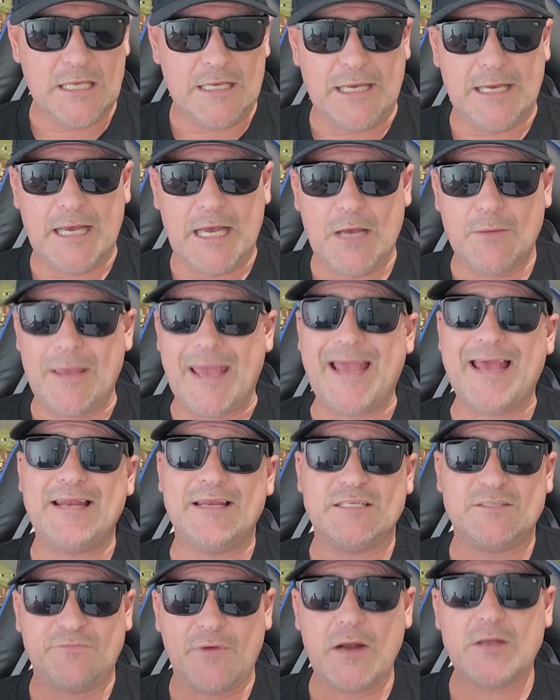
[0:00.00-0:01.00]
And
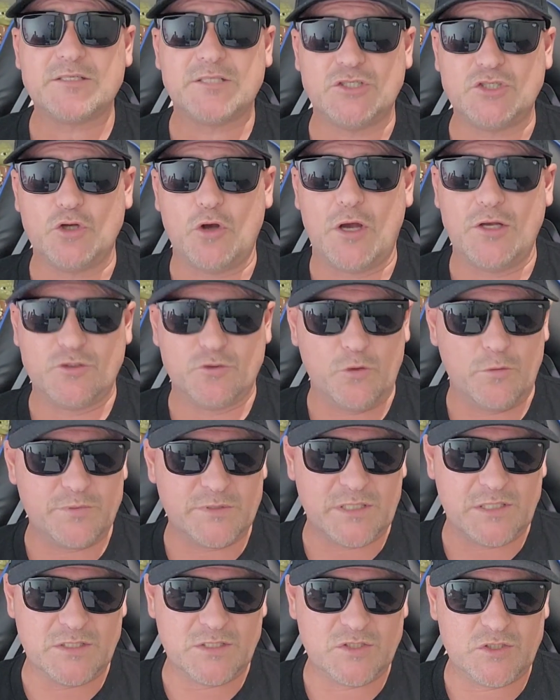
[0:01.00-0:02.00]
as far as the Giant Drop's
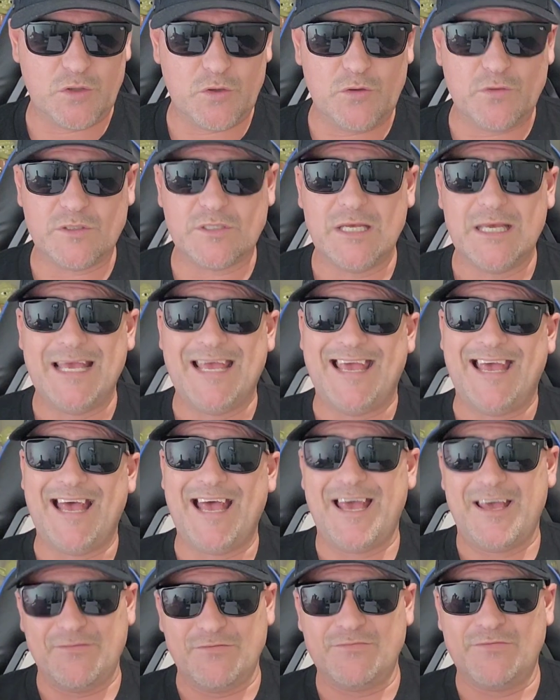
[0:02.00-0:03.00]
concerned,
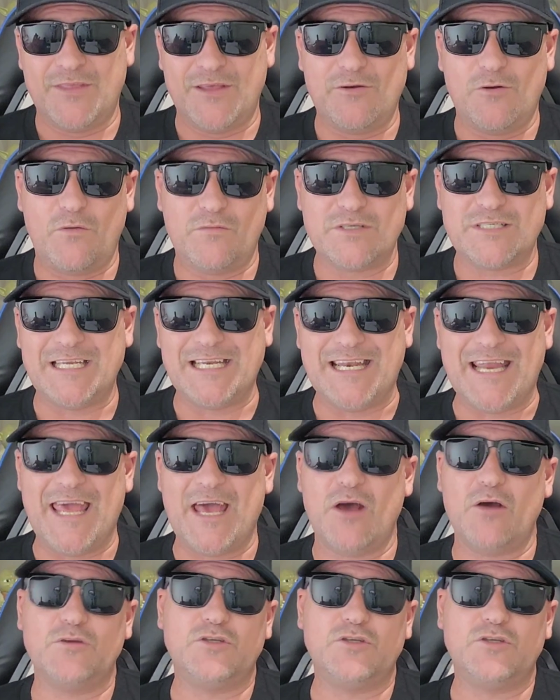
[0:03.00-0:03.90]
they're obviously now